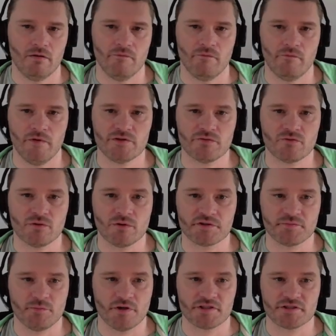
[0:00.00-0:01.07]
This of
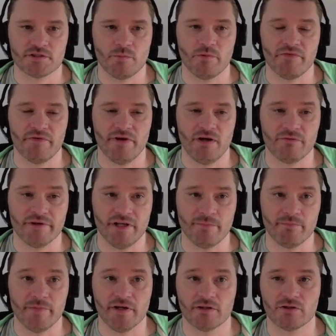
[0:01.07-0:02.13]
course works with every
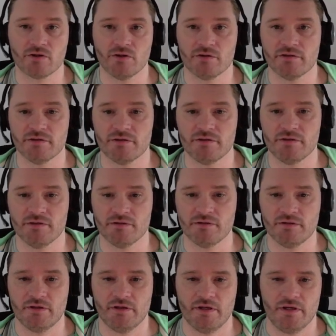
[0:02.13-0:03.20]
embedded content here.
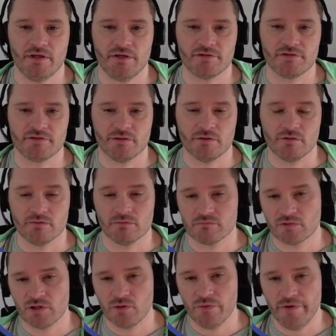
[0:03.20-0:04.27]
So
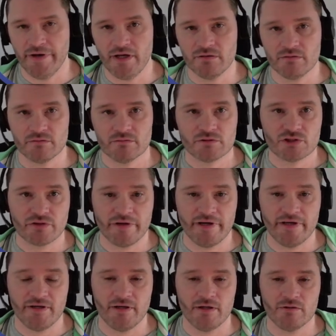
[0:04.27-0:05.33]
go ahead, try
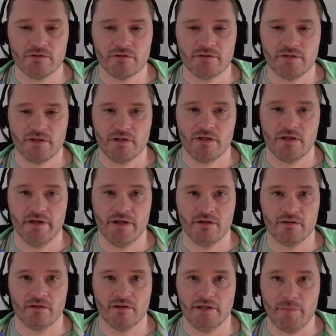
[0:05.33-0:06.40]
it out,
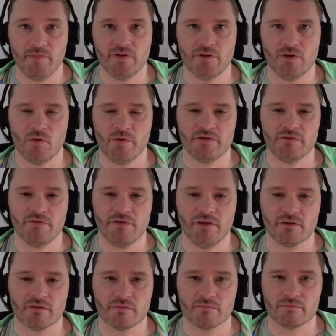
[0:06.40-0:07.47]
and let me know what you
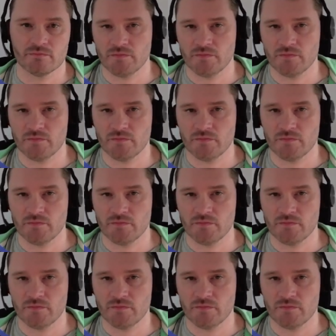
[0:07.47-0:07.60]
think.